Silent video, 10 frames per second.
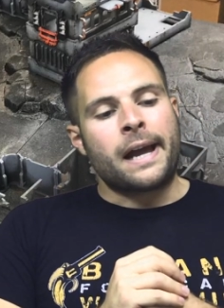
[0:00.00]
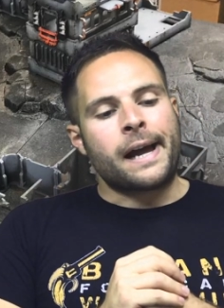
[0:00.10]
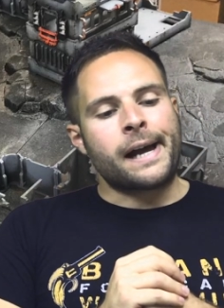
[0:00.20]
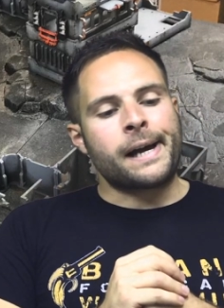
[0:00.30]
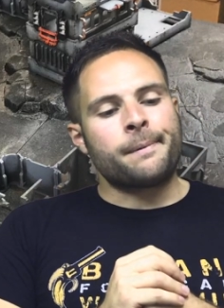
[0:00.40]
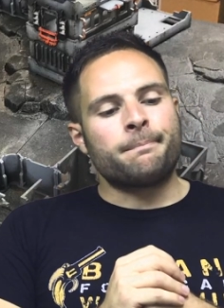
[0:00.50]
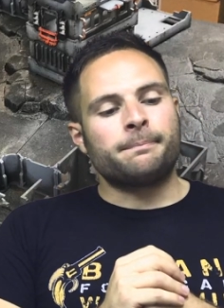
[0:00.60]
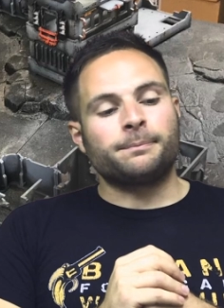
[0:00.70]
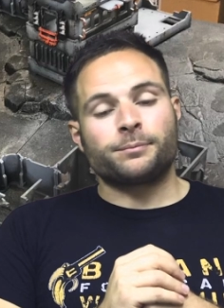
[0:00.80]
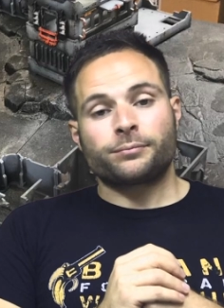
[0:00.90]
Yeah,
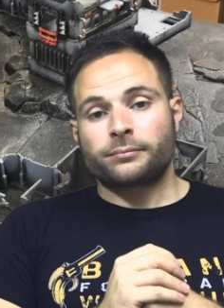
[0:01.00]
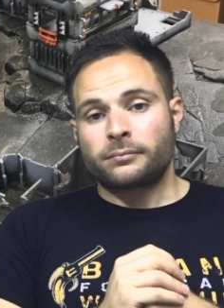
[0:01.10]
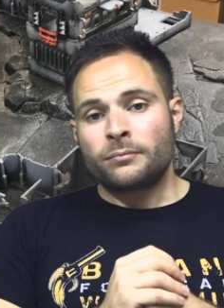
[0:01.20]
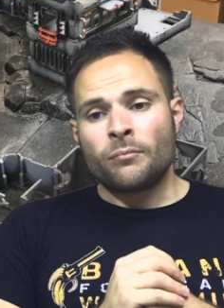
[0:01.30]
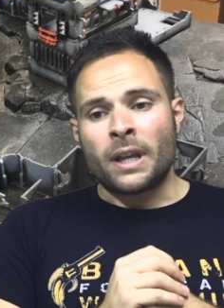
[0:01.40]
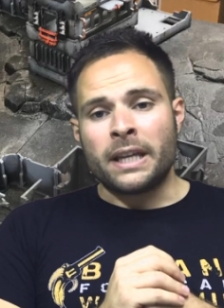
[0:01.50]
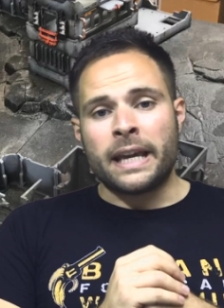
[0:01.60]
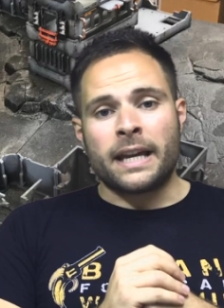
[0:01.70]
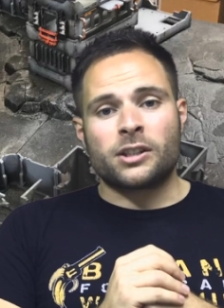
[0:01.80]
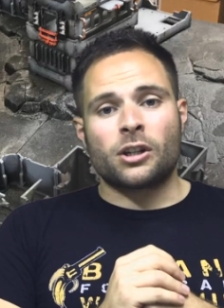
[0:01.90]

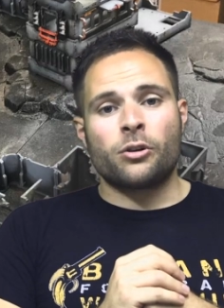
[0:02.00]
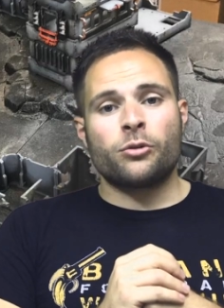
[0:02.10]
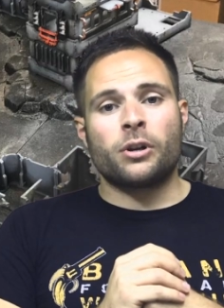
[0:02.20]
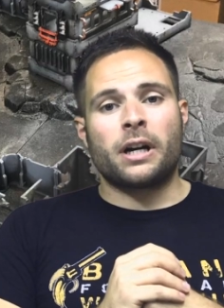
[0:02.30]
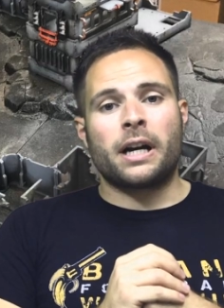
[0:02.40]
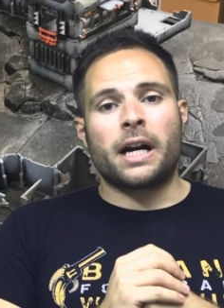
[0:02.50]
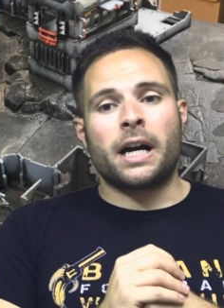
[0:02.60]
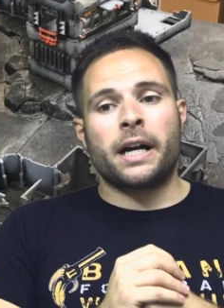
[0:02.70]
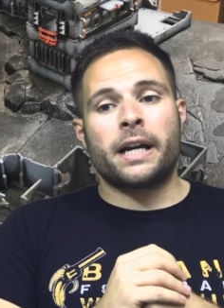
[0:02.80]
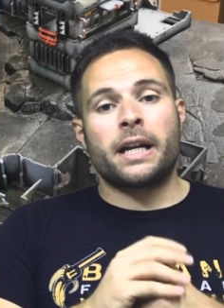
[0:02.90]
so
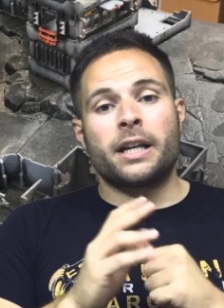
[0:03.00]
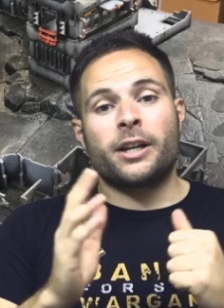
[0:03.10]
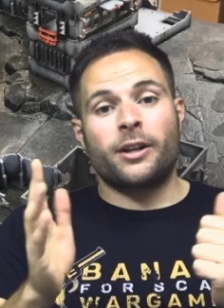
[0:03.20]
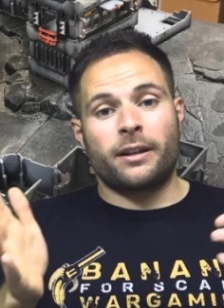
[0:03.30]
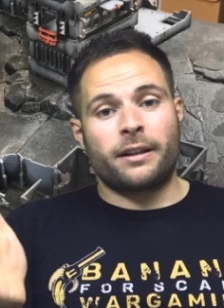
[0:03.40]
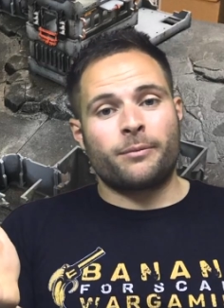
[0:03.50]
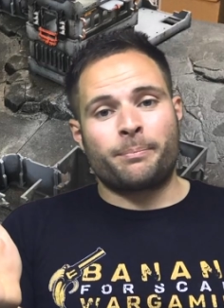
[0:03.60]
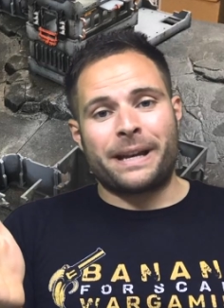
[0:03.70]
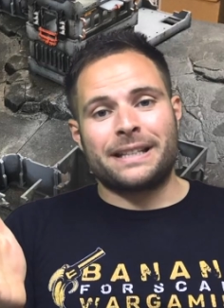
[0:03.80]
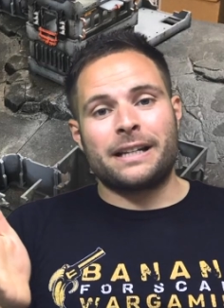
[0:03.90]
I
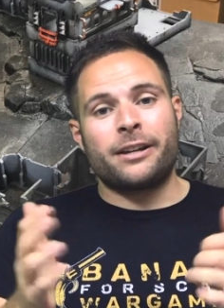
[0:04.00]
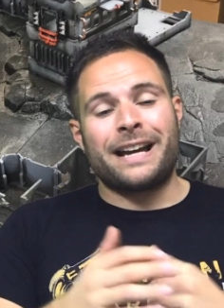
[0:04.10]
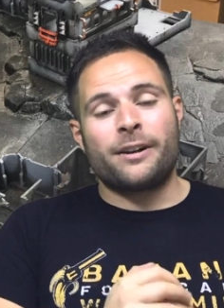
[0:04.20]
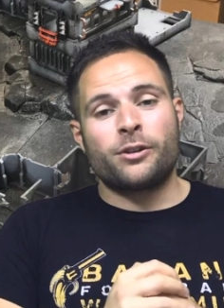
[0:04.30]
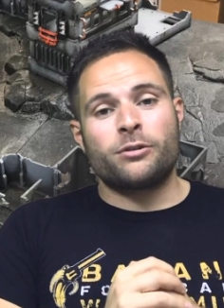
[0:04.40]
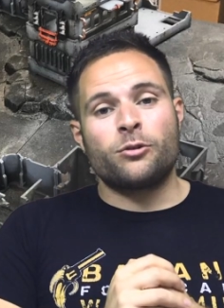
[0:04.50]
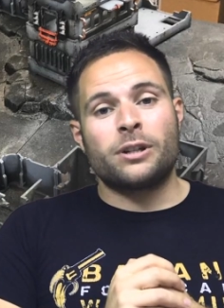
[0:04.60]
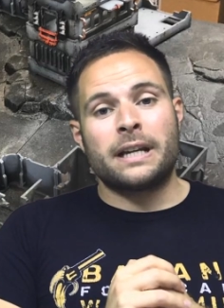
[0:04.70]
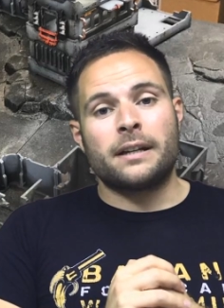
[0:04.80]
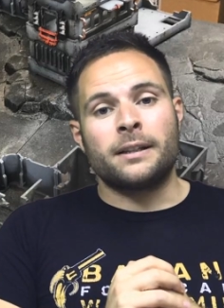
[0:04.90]
better tell you how you
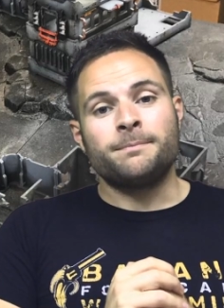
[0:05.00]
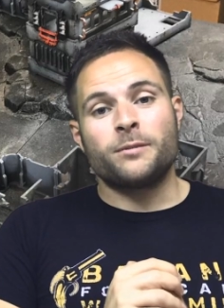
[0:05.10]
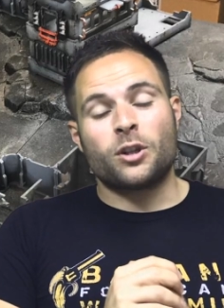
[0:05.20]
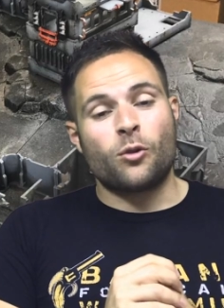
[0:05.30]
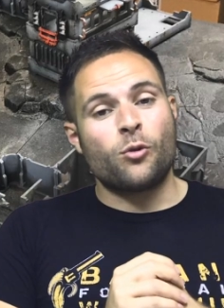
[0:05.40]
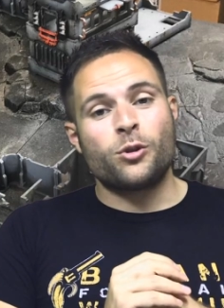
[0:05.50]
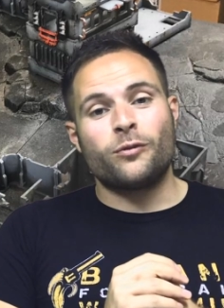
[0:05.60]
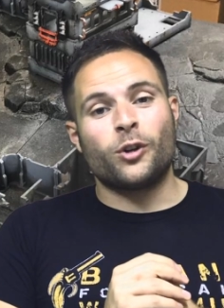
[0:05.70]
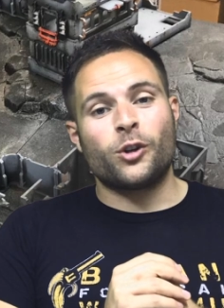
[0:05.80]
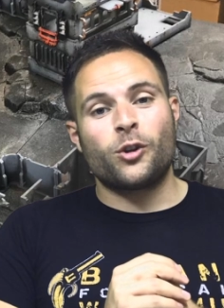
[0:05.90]
can enter. So all
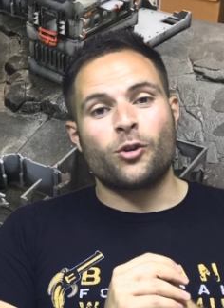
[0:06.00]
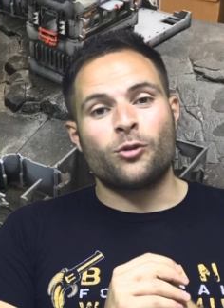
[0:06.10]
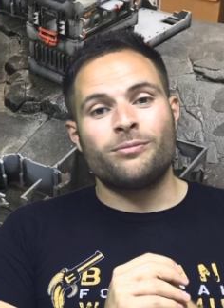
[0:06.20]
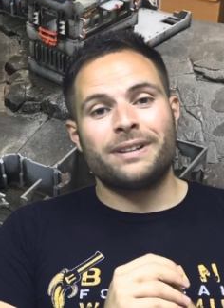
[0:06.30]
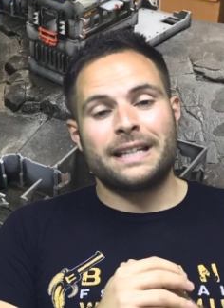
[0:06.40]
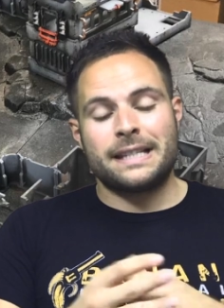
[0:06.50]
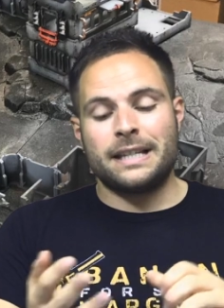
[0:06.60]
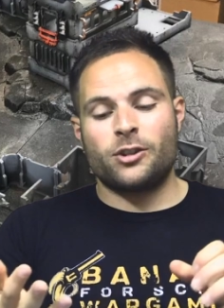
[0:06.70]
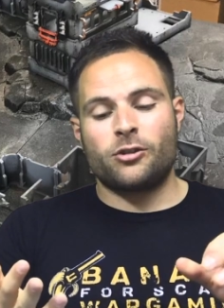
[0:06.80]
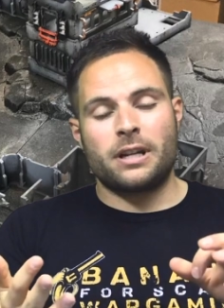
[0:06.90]
you've got to do is
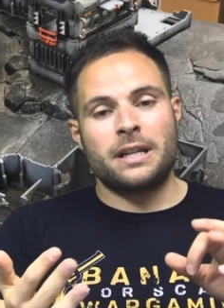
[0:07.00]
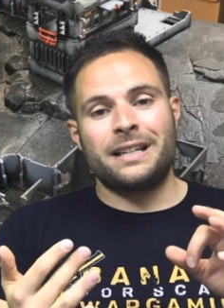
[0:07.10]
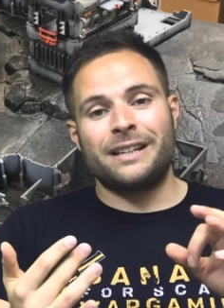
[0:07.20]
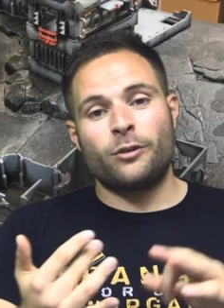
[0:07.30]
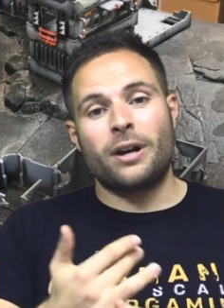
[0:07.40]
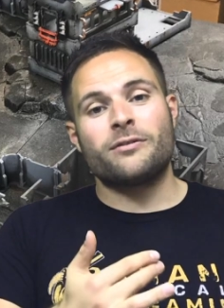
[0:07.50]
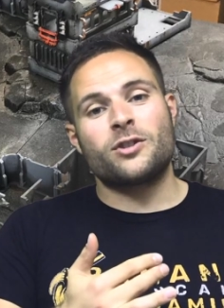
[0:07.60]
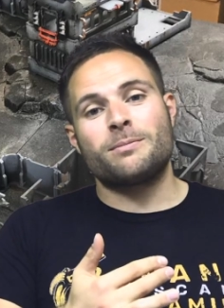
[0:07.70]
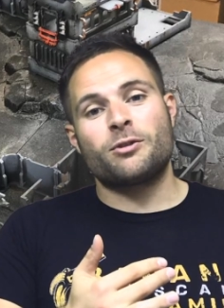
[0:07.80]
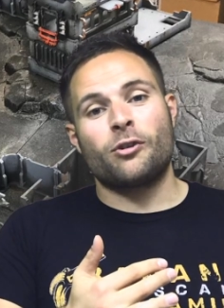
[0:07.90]
literally, if you haven't
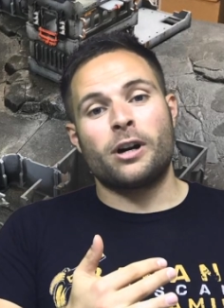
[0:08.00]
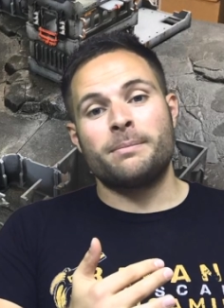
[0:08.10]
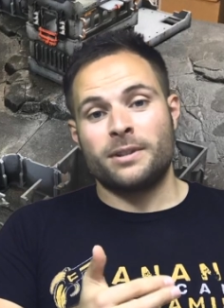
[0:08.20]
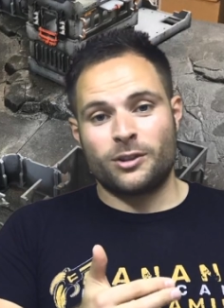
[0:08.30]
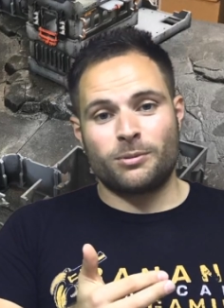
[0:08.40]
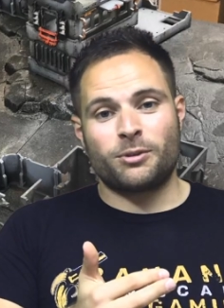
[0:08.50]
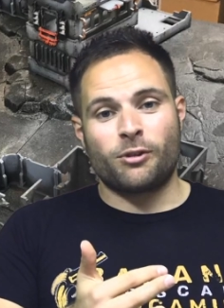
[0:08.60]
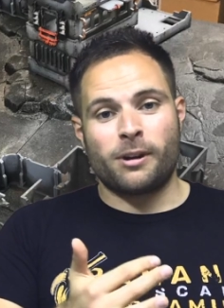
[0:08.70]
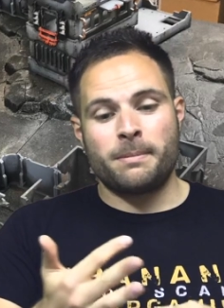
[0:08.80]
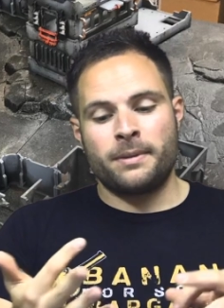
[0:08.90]
subscribed,
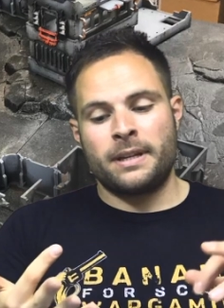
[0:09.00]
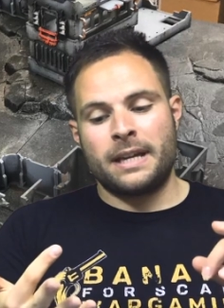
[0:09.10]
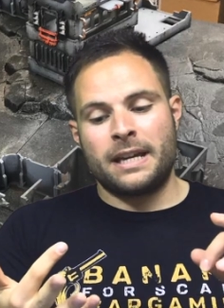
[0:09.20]
subscribe,